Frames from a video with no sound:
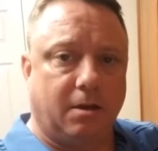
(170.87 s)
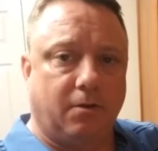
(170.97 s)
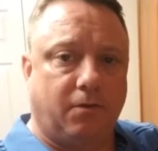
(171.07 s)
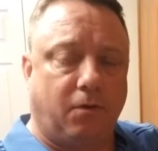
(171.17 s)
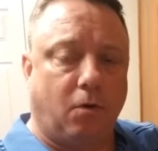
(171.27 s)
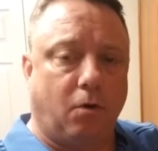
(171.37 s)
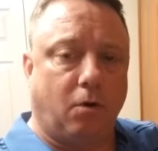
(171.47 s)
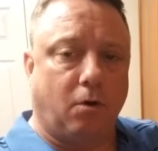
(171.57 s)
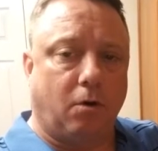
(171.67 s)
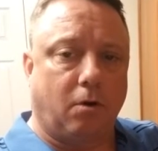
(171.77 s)

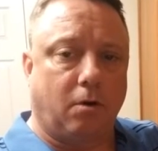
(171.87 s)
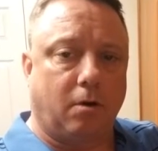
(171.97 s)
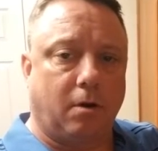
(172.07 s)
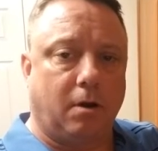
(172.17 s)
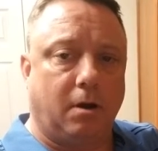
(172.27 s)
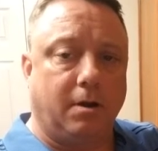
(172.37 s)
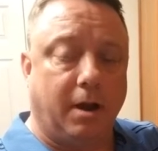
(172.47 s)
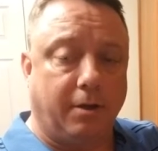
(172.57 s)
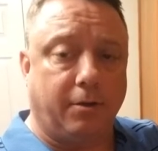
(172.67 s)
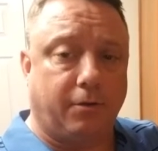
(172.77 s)
for
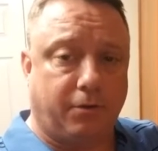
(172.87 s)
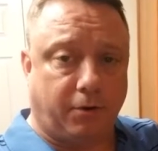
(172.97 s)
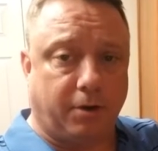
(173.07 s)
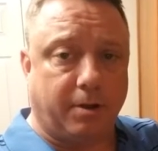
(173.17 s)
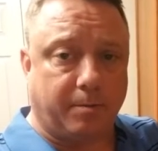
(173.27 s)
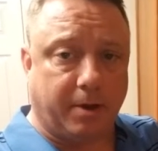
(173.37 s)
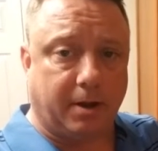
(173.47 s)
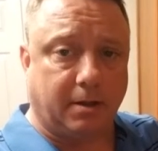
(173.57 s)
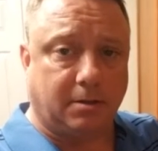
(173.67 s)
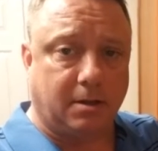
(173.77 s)
another 30
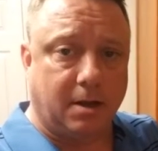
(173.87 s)
minutes,